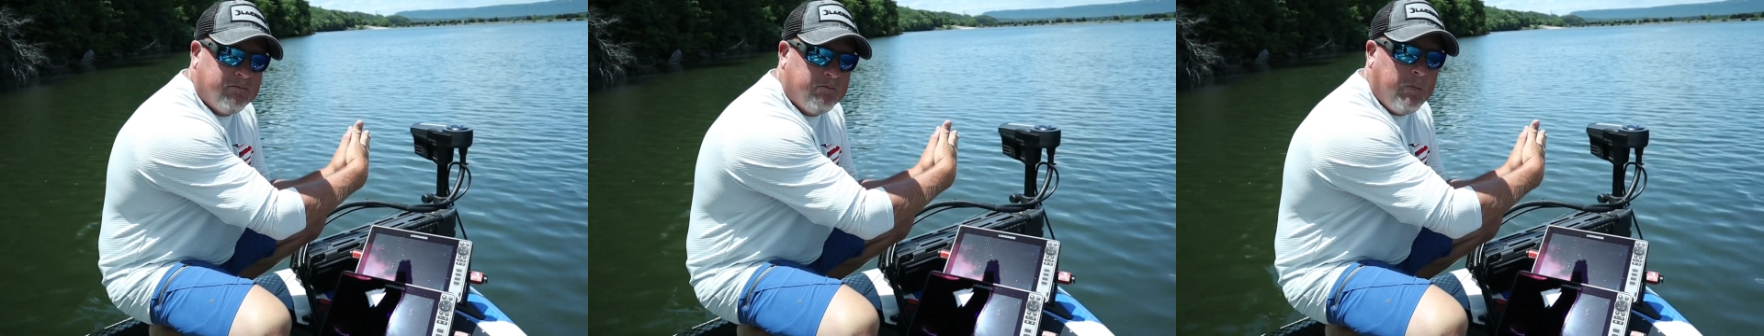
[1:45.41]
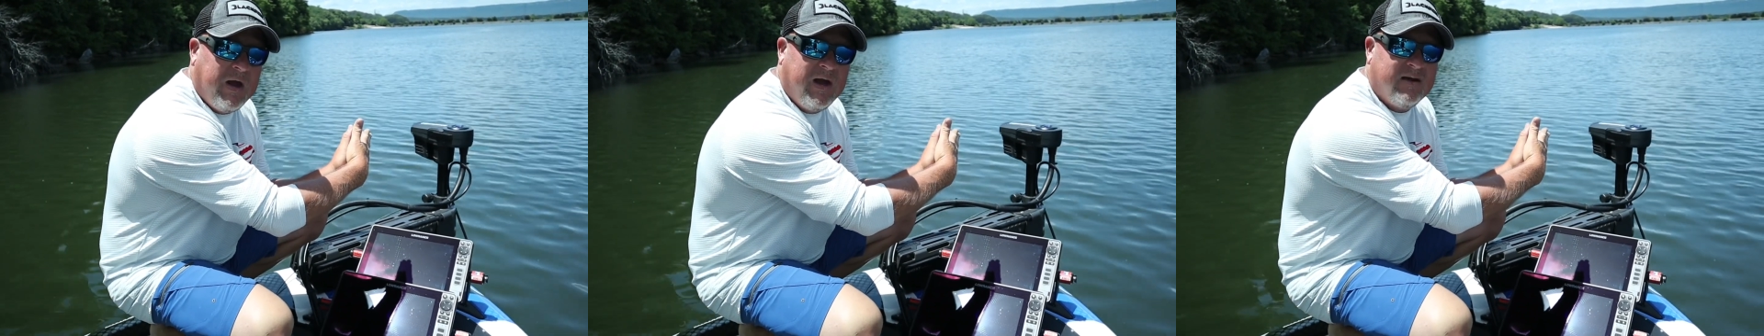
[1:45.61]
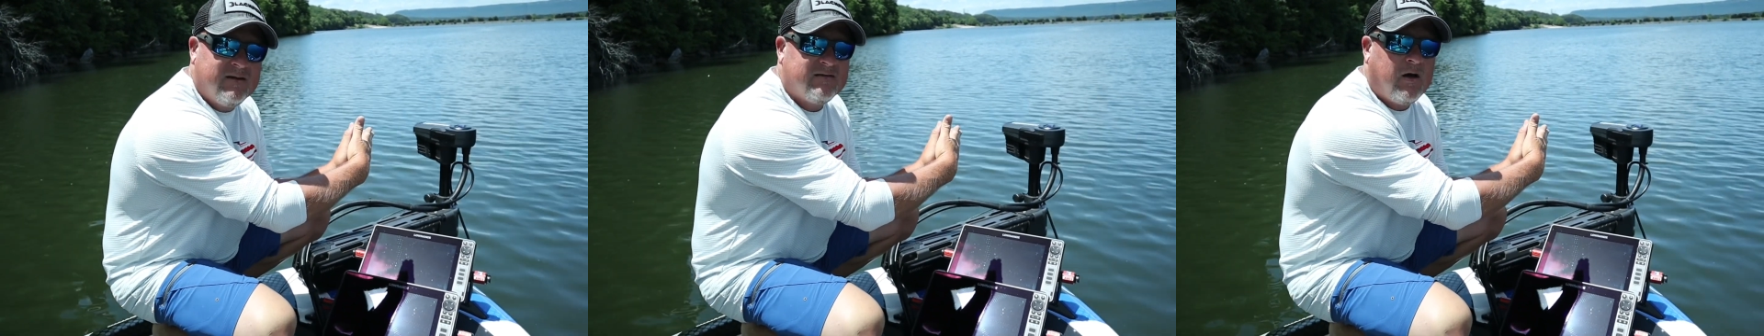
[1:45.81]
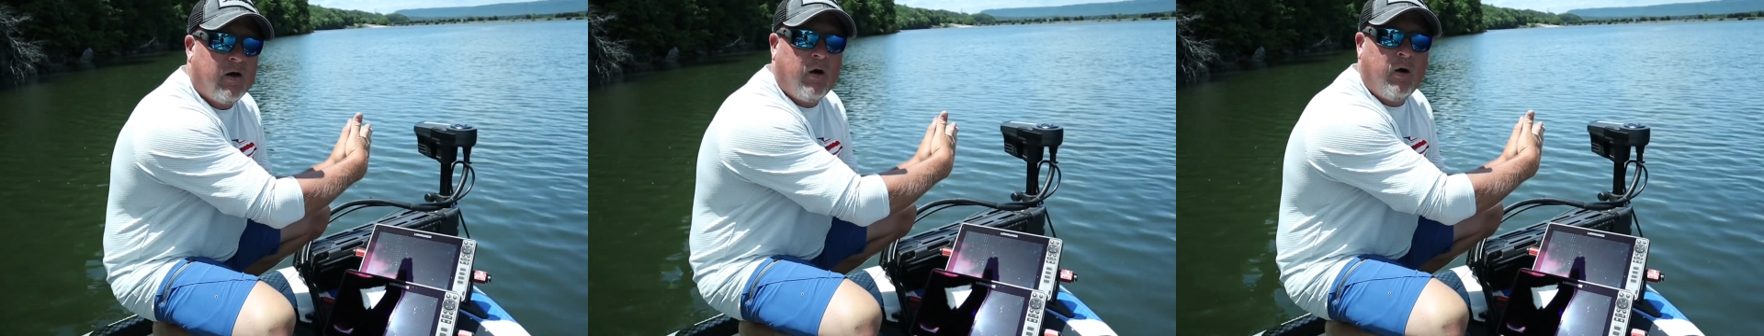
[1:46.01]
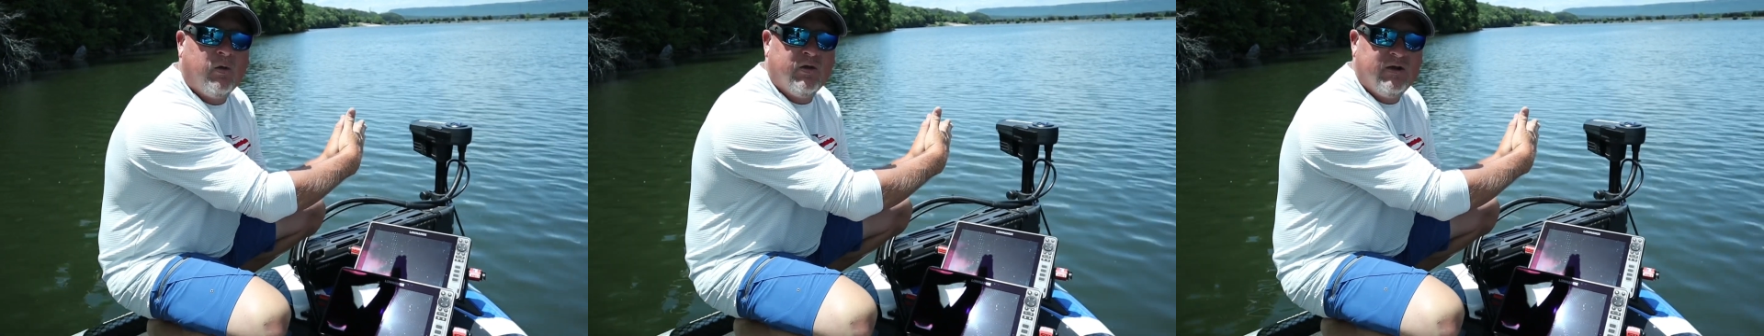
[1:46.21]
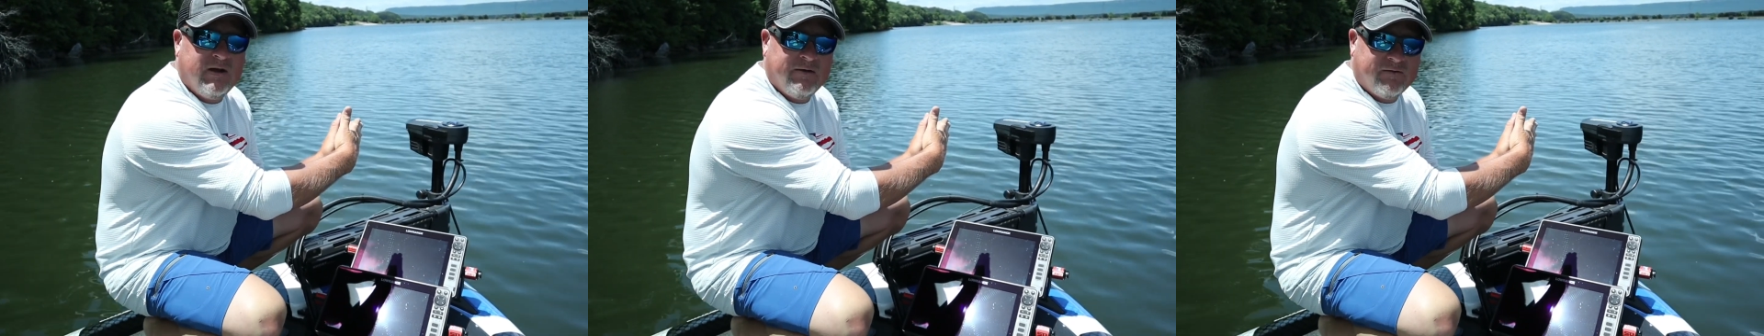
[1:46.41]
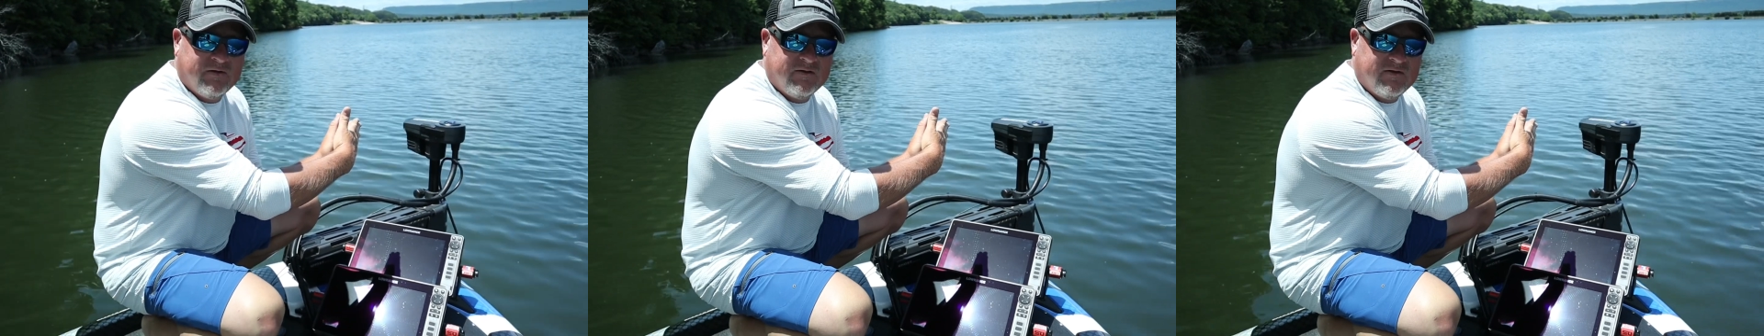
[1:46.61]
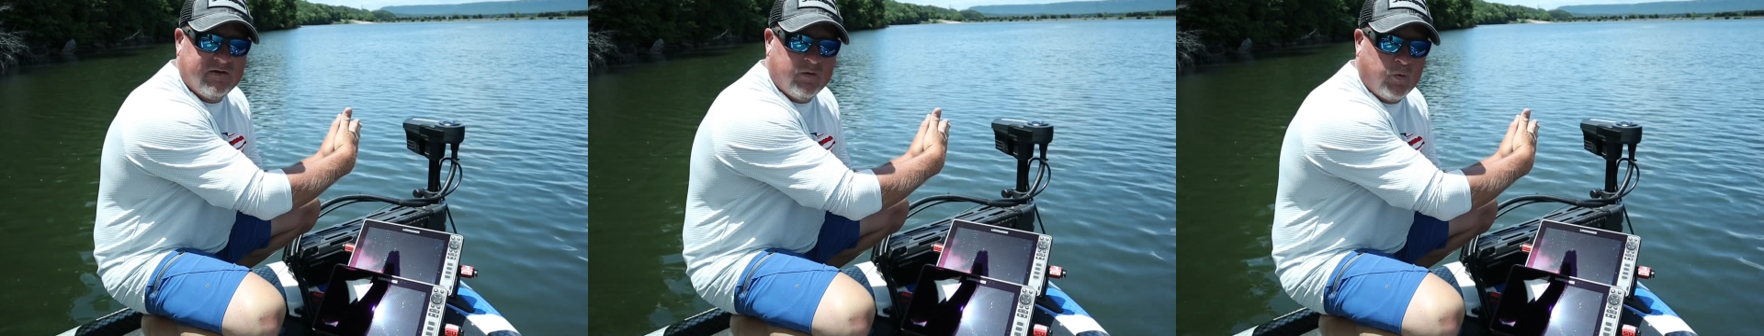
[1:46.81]
Makes all the
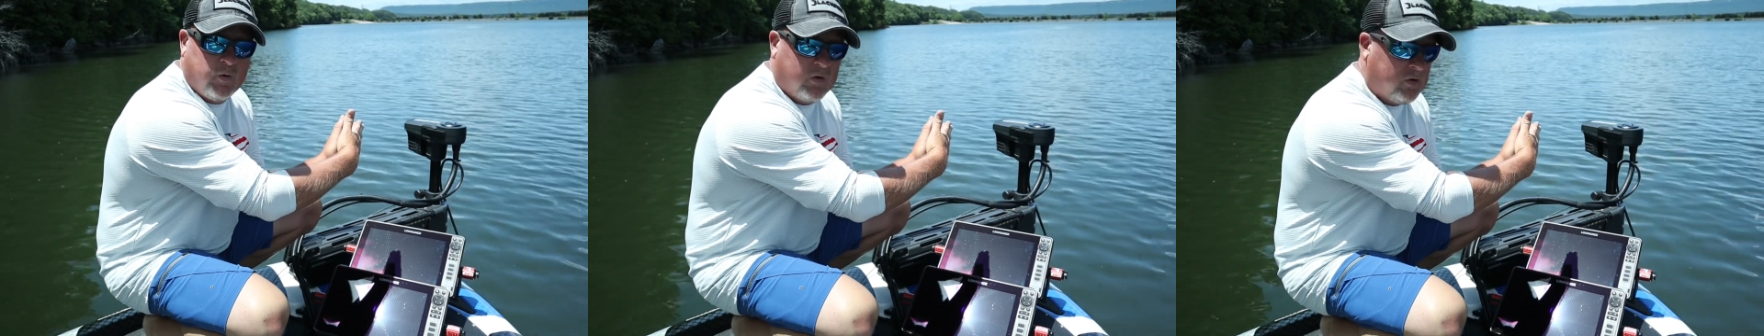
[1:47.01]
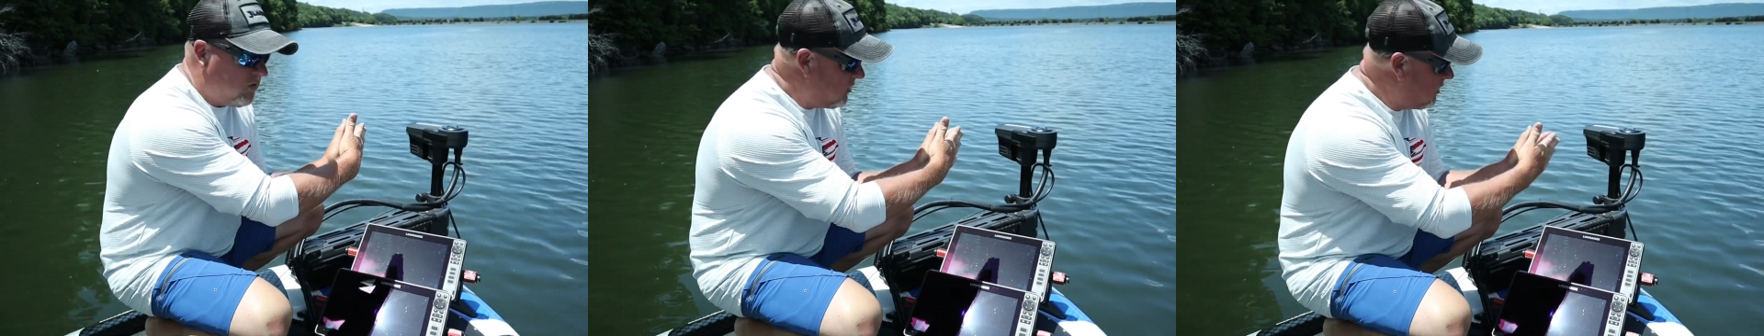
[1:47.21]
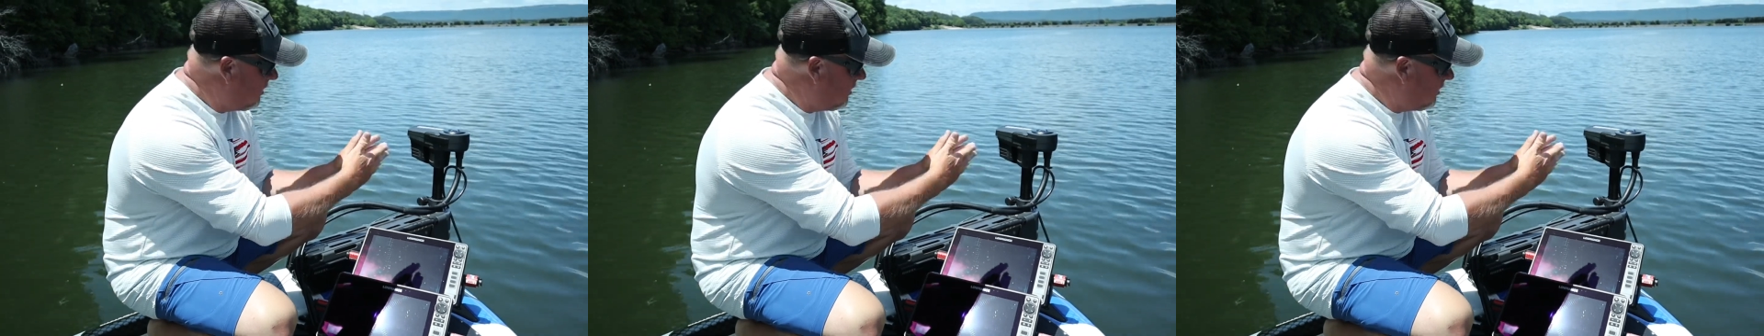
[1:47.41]
difference in the world